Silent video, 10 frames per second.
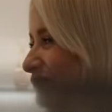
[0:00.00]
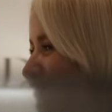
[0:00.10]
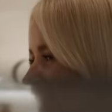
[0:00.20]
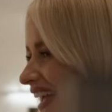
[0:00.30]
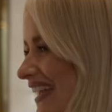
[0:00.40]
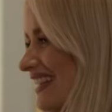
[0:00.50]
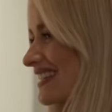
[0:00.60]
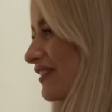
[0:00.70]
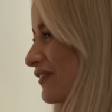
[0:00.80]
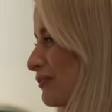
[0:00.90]
Right,
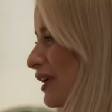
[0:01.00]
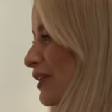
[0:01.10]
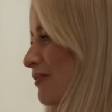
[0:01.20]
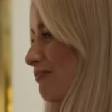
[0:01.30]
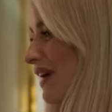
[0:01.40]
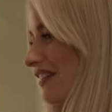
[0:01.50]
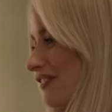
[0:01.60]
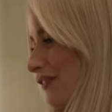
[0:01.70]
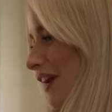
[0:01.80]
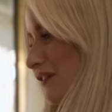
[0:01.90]
for my
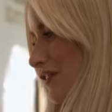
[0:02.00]
best friend